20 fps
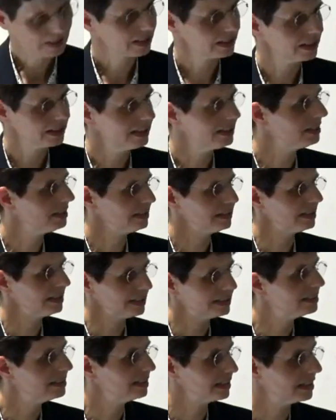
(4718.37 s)
in,
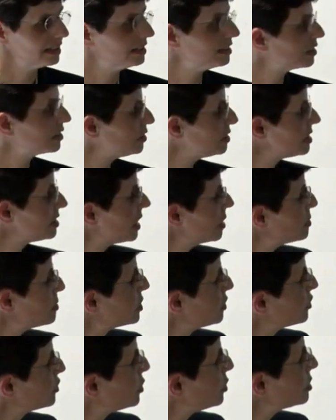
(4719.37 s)
in, in the good times,
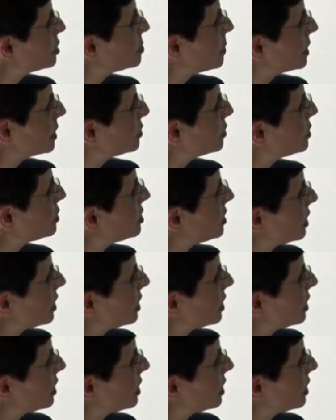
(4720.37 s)
of course, but also